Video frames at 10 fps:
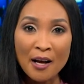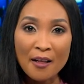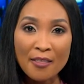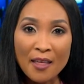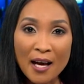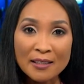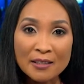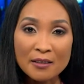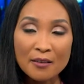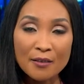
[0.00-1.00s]

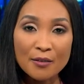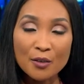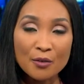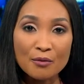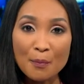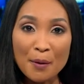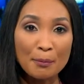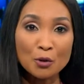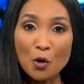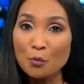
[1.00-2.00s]
that uh, the
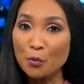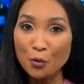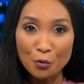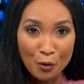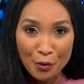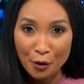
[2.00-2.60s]
people don't move with